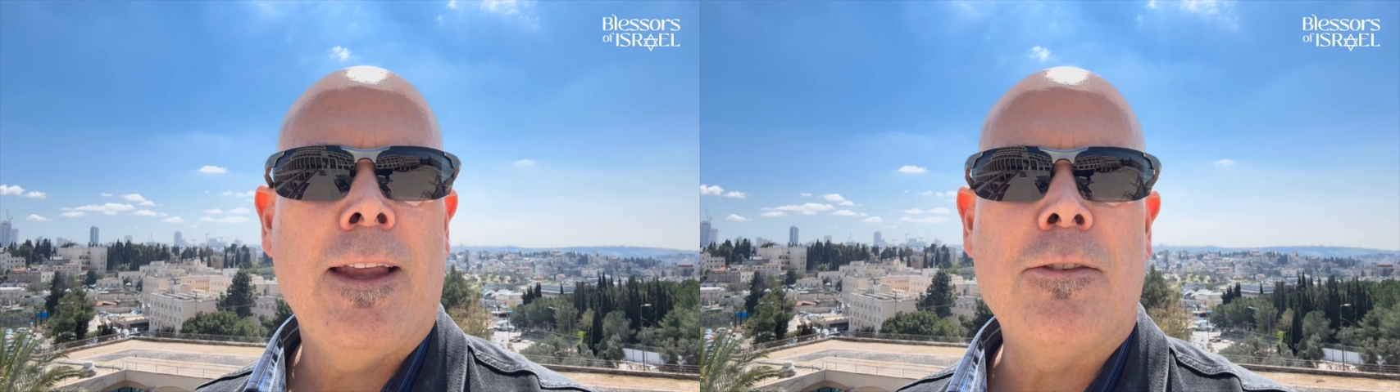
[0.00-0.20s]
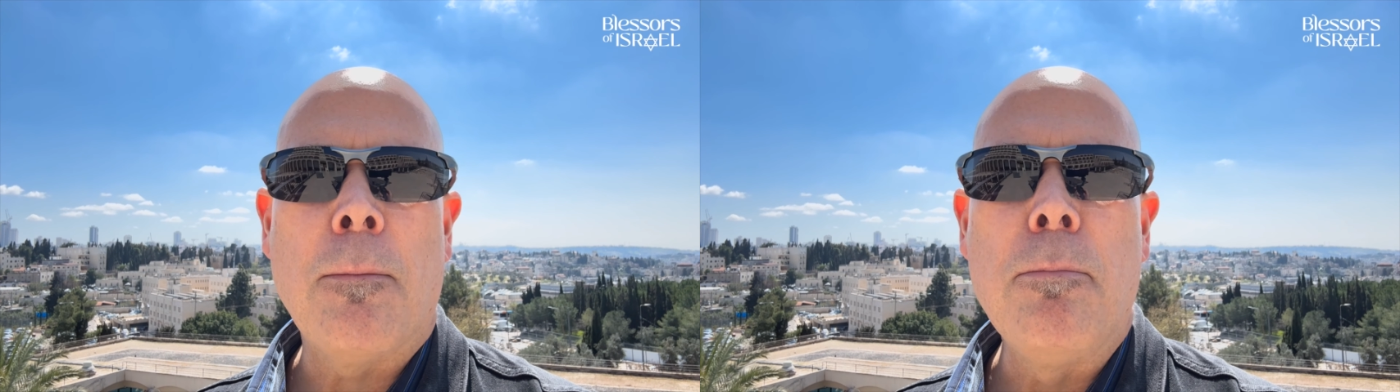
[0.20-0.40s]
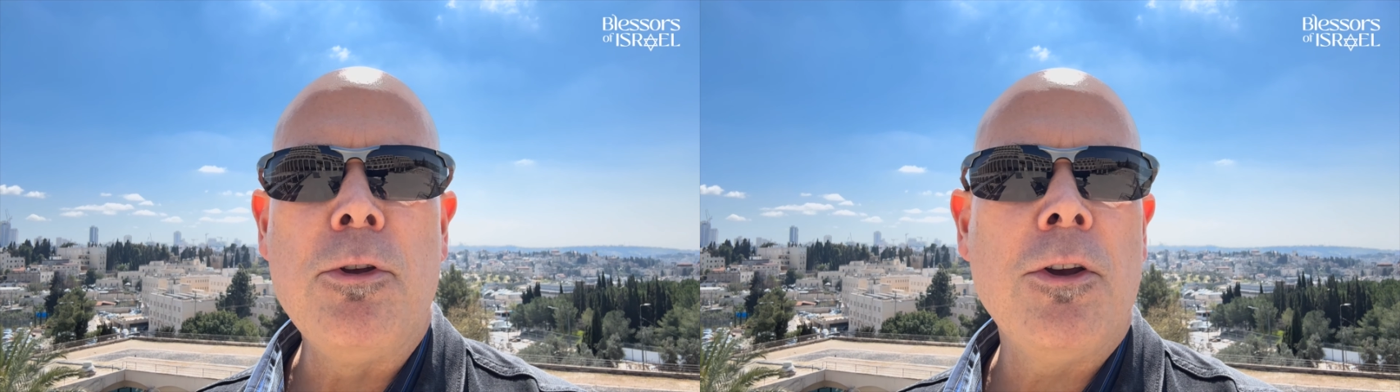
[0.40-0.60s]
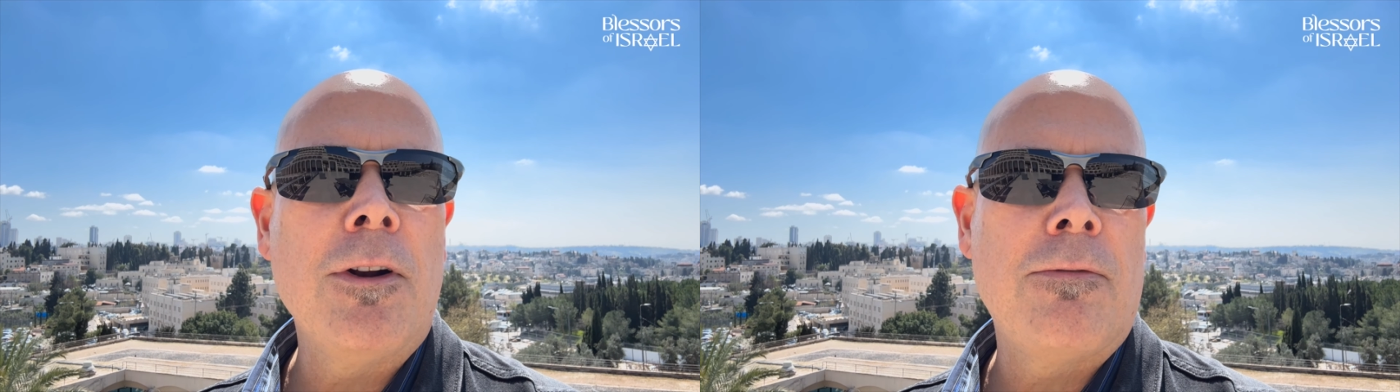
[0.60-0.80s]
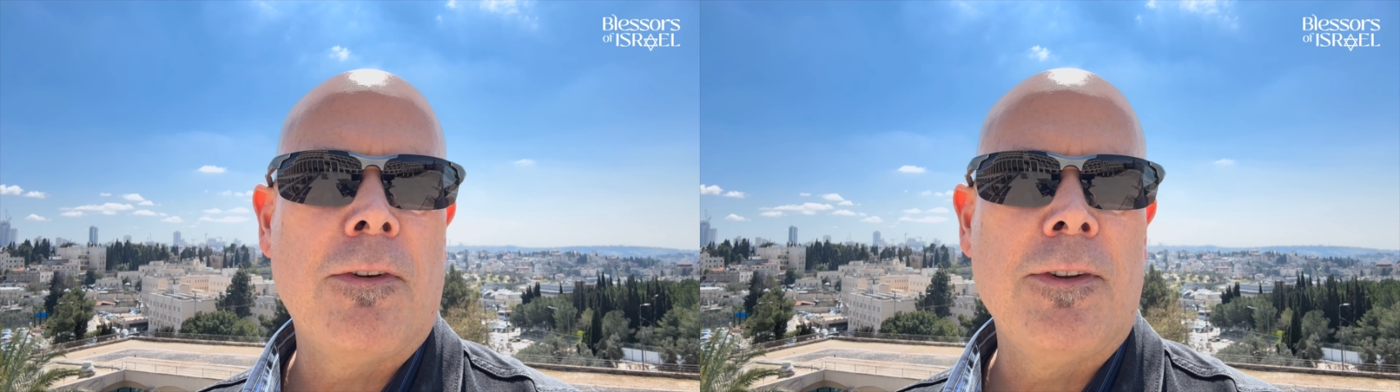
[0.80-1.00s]
It's a
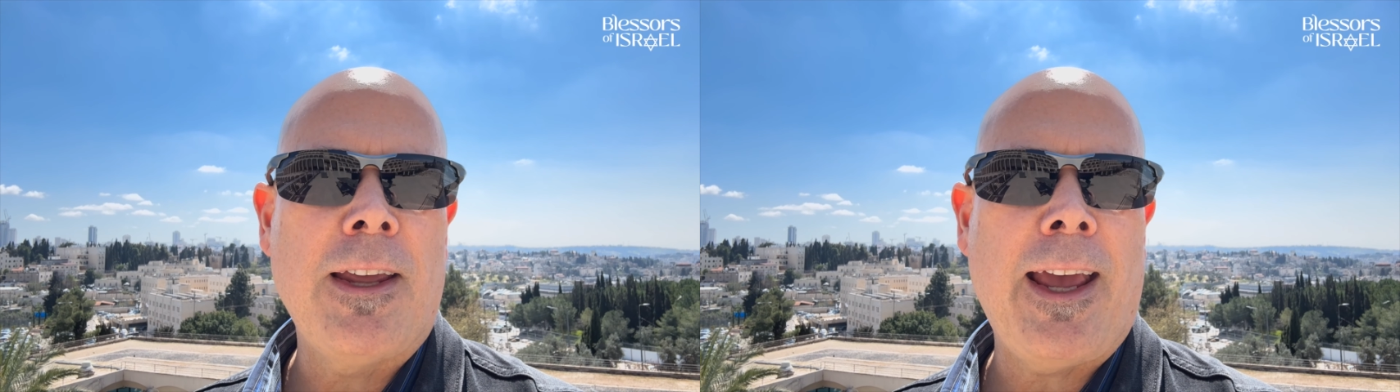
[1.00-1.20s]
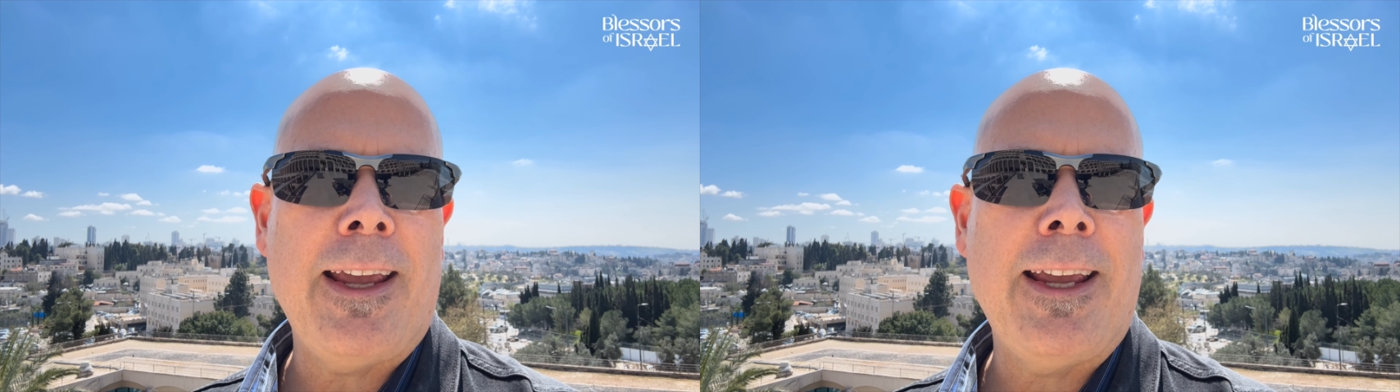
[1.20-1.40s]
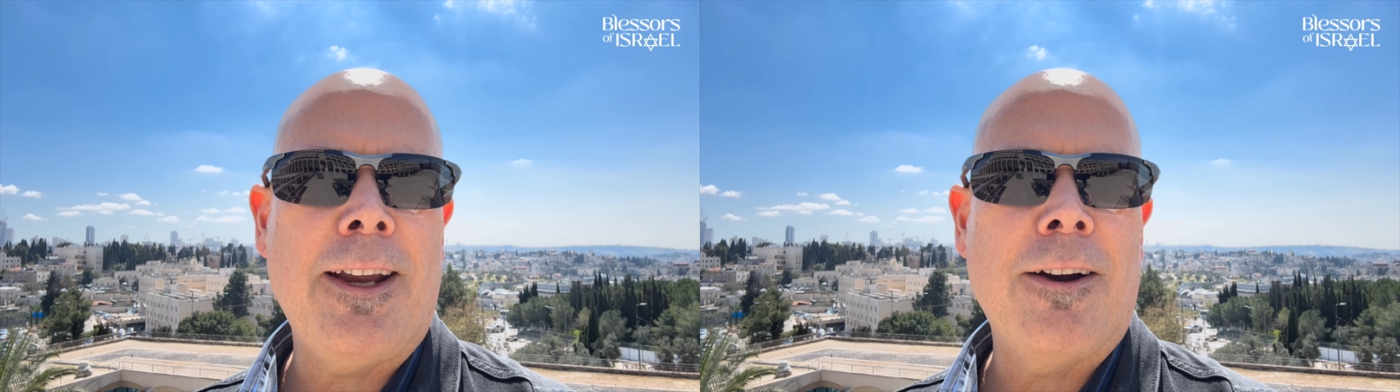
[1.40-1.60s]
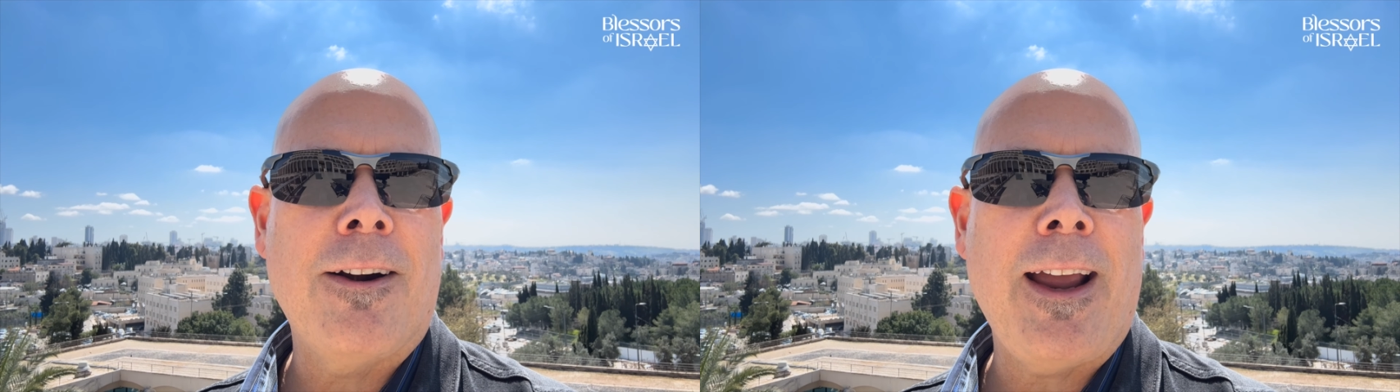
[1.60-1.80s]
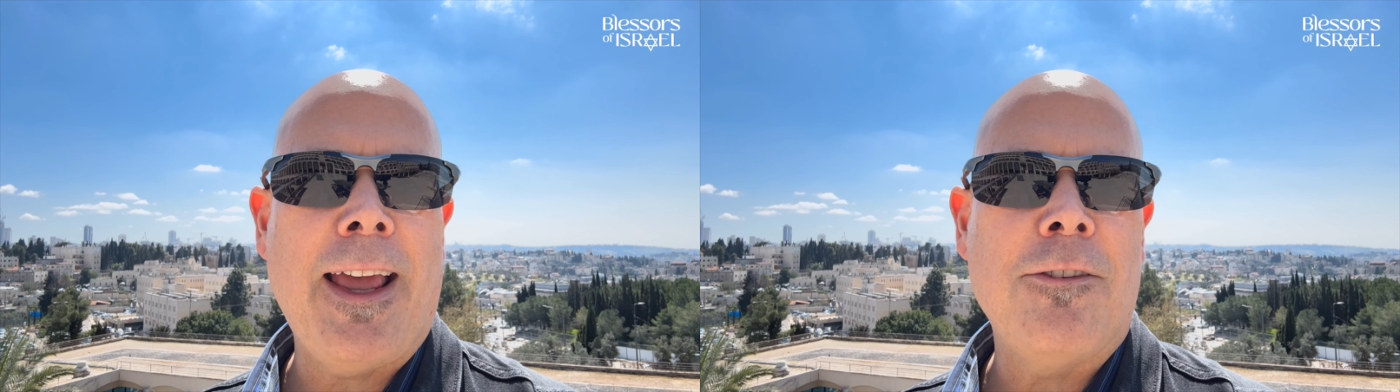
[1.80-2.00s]
beautiful day
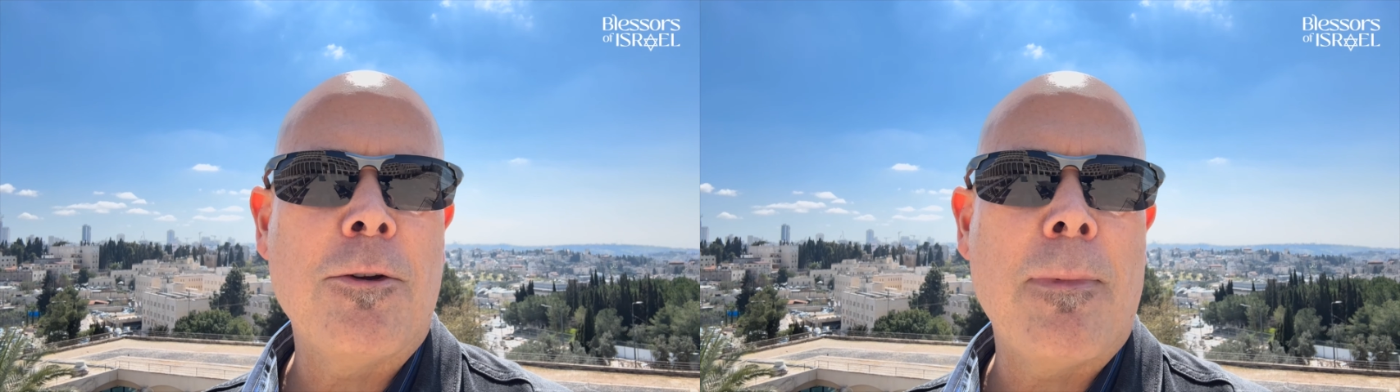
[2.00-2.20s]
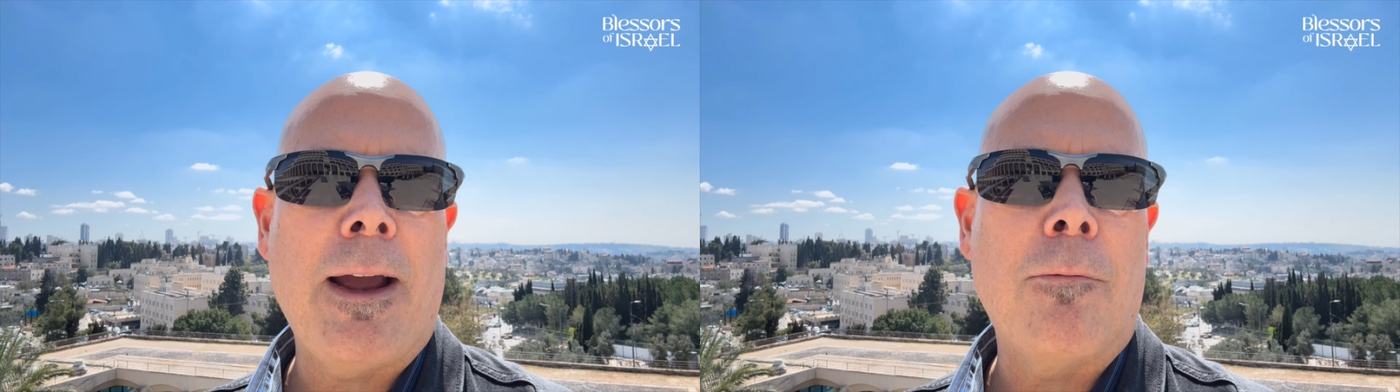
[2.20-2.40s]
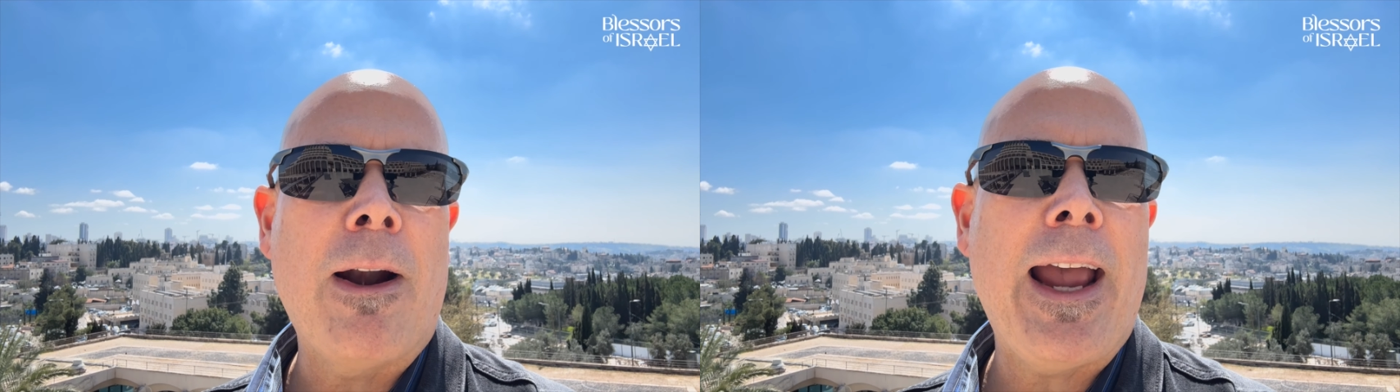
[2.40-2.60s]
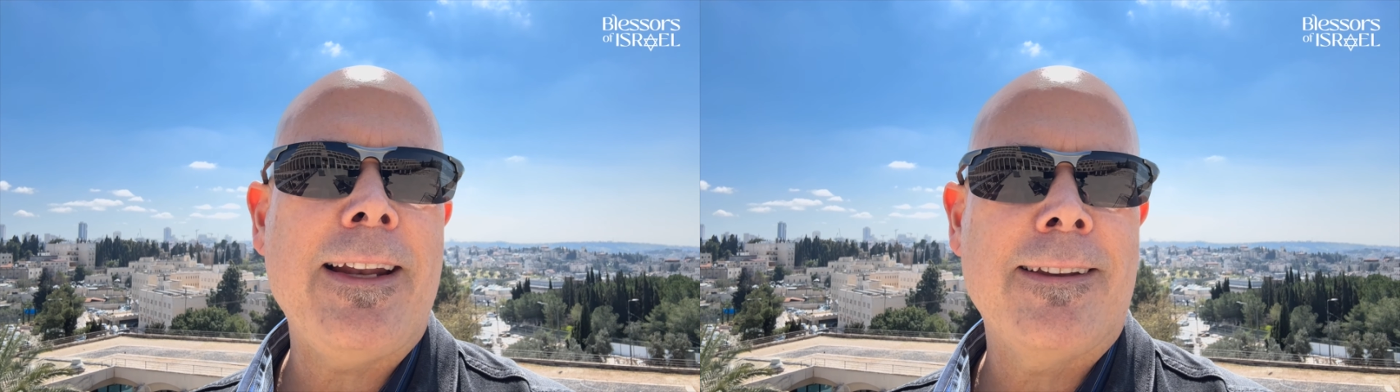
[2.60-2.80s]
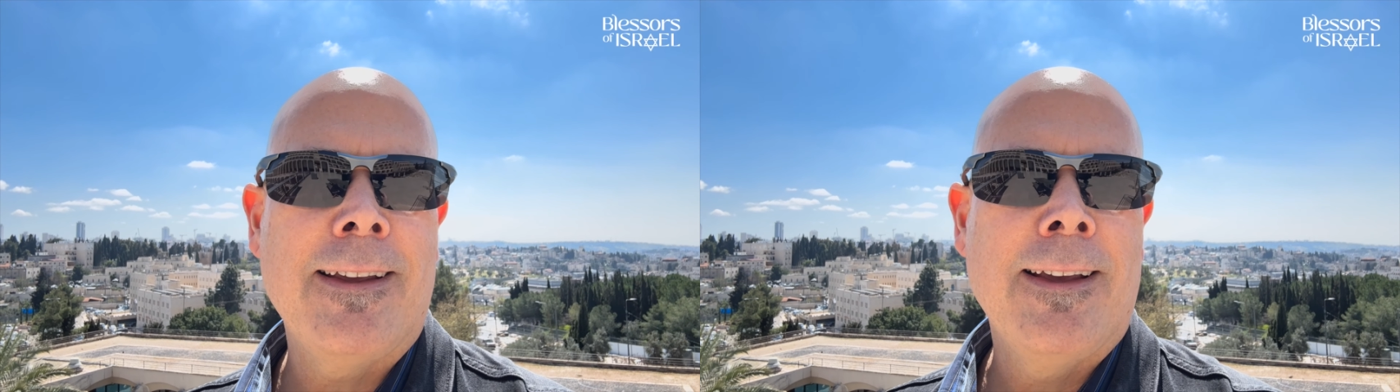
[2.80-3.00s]
here, and to my right